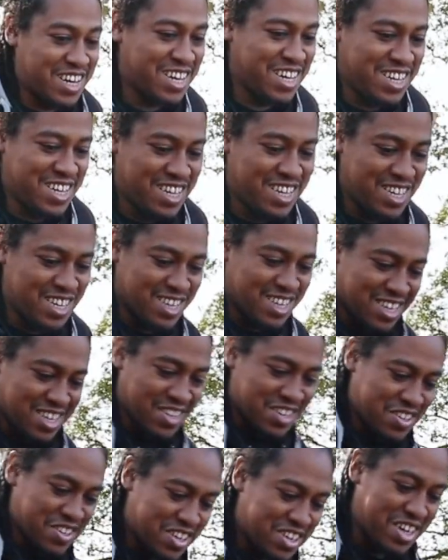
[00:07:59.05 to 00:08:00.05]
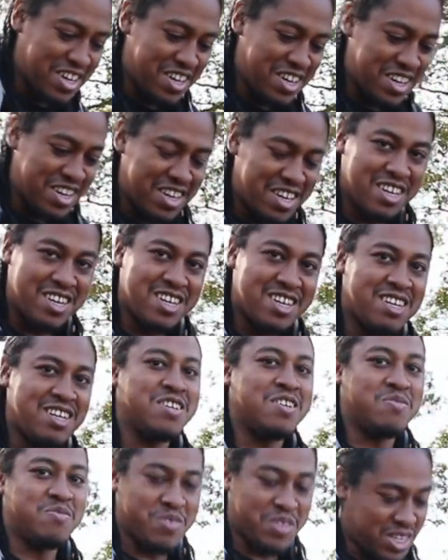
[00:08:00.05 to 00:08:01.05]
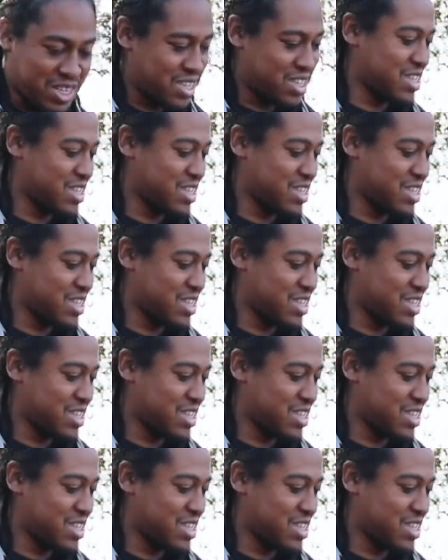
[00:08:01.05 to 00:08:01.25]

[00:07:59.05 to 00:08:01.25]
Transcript: on a road trip. Yeah. It might,